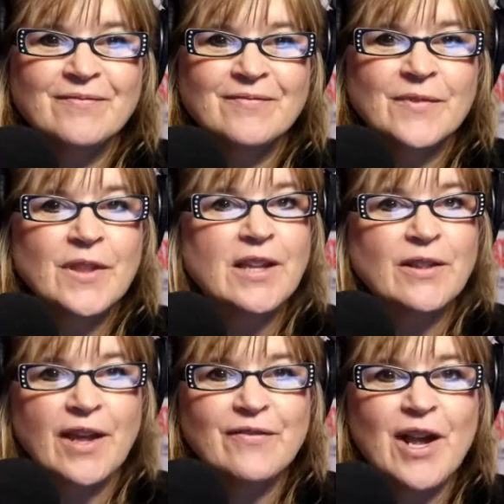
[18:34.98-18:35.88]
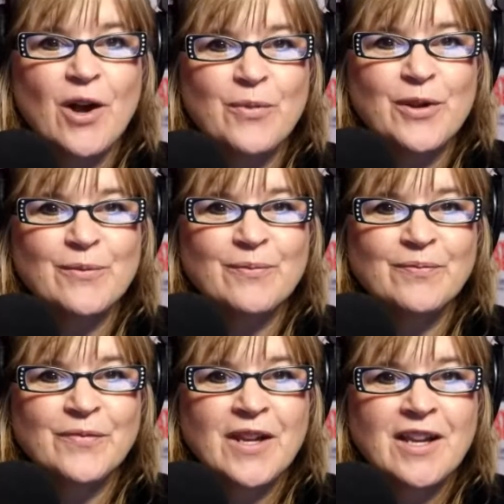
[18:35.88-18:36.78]
I'd love to help you.
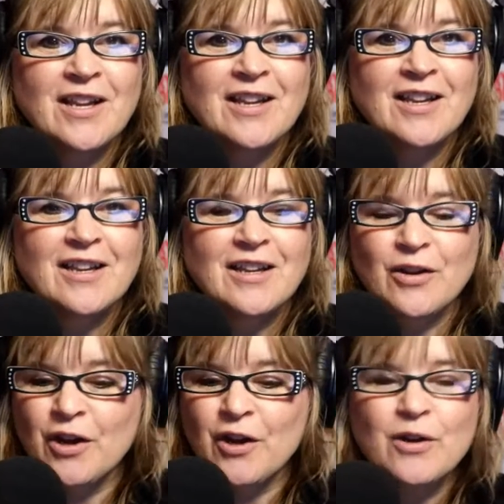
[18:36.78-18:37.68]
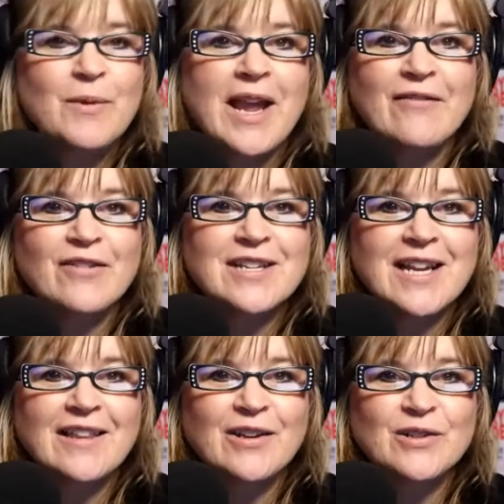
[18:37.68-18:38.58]
You can go to my Everyday
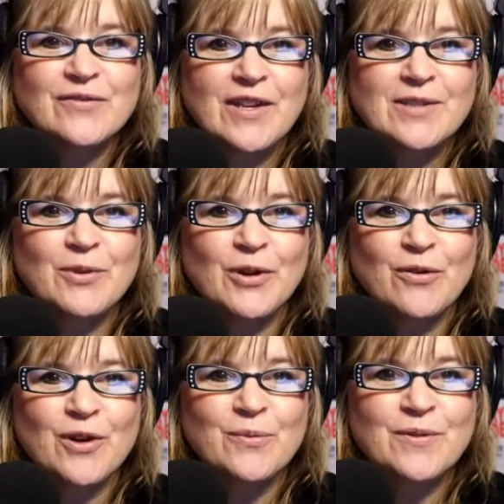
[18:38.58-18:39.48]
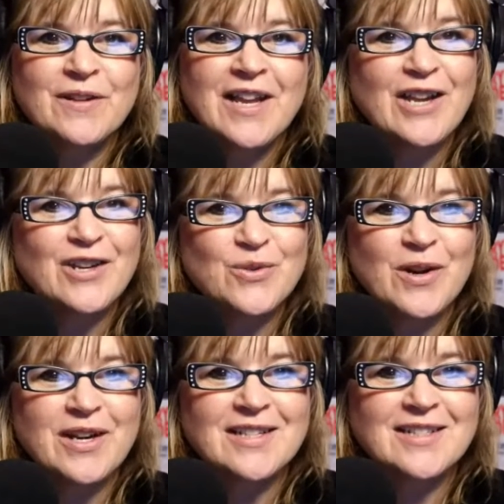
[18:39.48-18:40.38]
Leaders Facebook group and join
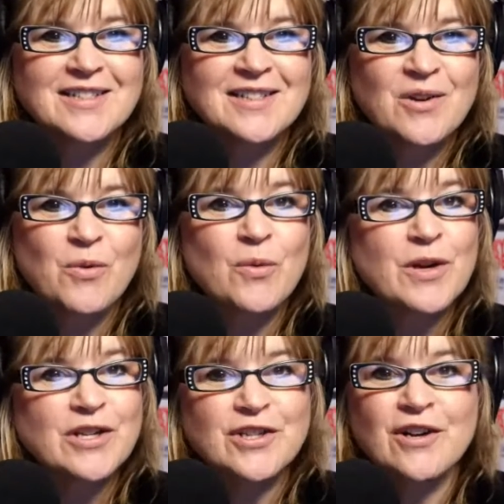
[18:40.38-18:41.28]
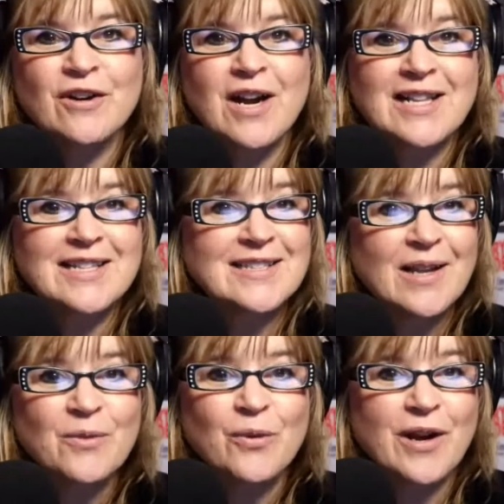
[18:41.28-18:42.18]
us, where we share and
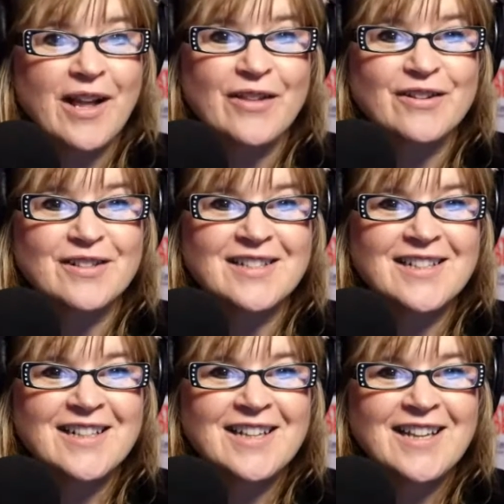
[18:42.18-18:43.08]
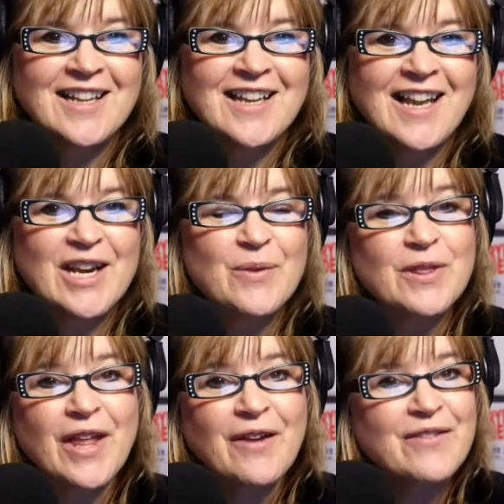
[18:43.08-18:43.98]
celebrate others. And I would
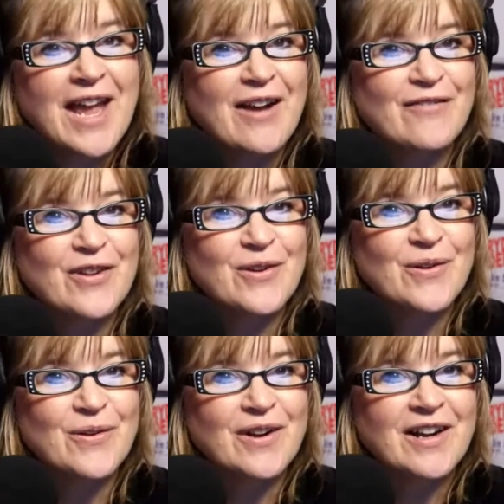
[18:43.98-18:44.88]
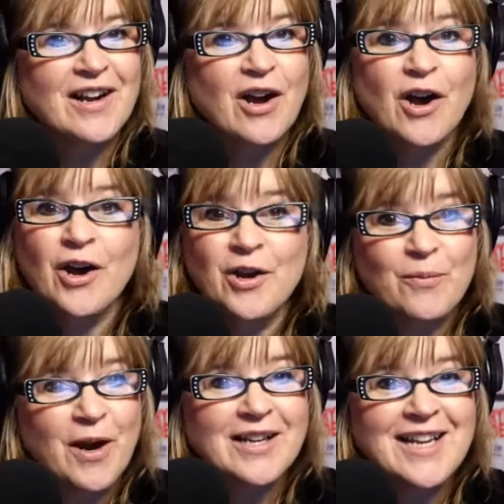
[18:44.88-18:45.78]
love to have you on our
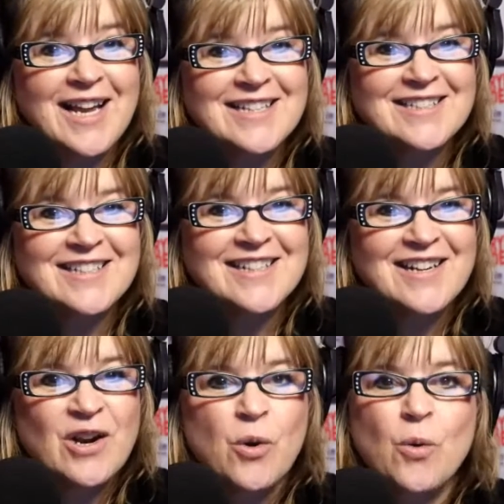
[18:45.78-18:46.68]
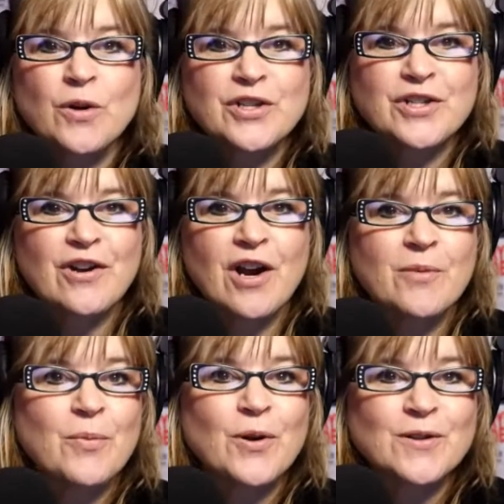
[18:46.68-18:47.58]
podcast or share on
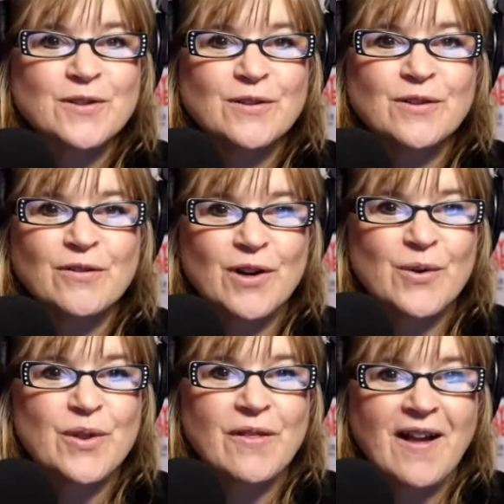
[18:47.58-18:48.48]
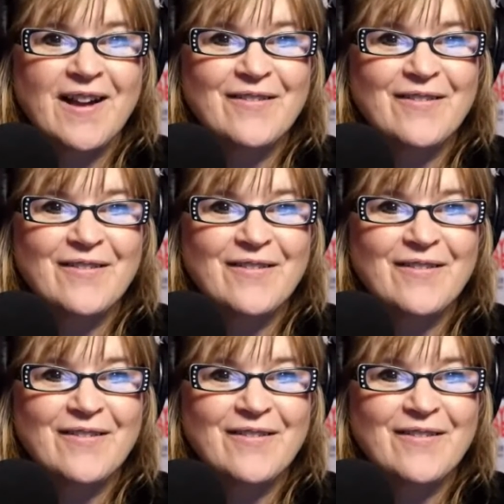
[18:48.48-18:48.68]
Personal Growth Live.